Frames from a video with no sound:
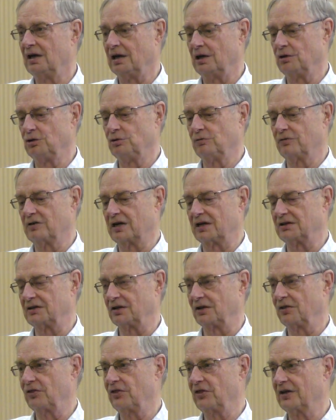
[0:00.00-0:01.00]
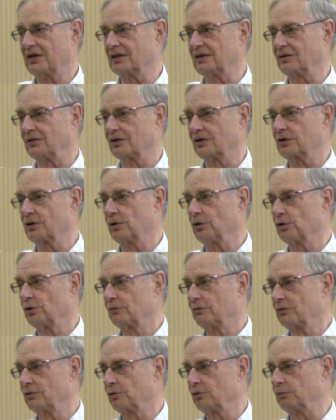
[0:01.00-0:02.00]
and you've got to thicken the
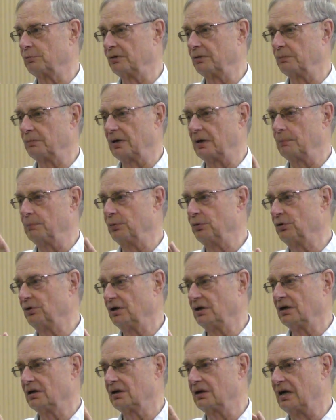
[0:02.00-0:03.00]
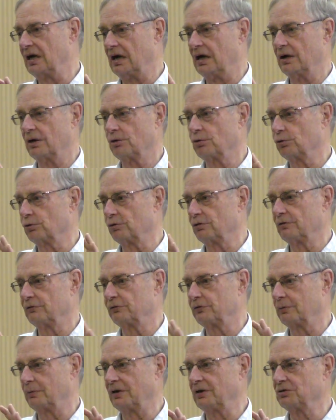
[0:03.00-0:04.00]
curve a little bit by putting in higher order
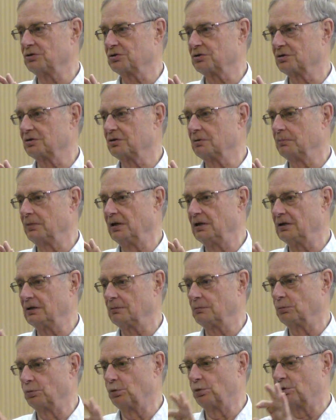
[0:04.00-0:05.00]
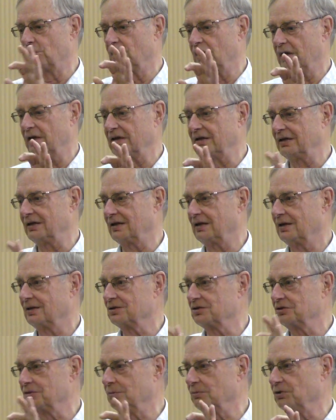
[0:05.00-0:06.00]
information to make it more like it
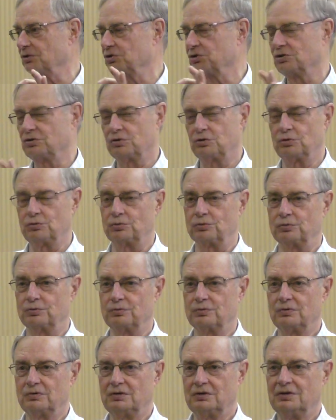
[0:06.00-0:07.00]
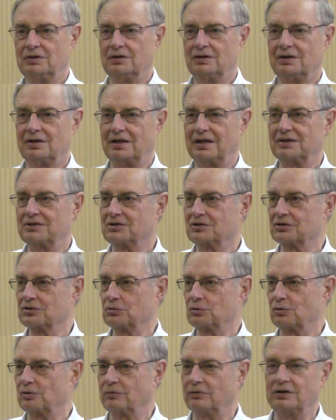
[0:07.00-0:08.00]
has dimension 2. That's the
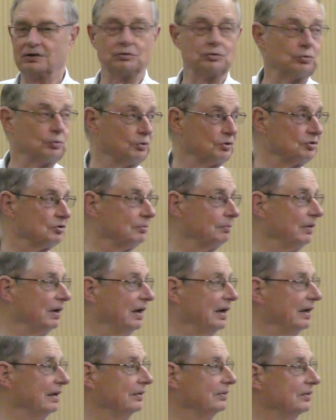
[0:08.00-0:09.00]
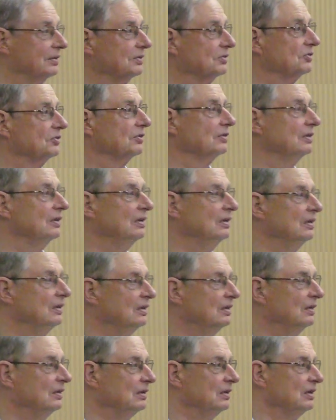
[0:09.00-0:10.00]
sort of intuition behind
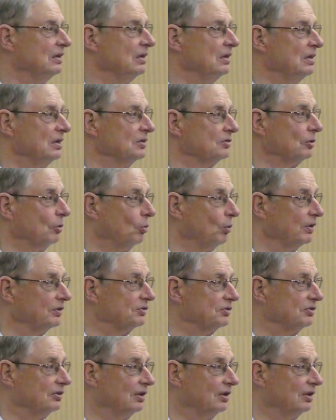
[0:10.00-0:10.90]
this. So what's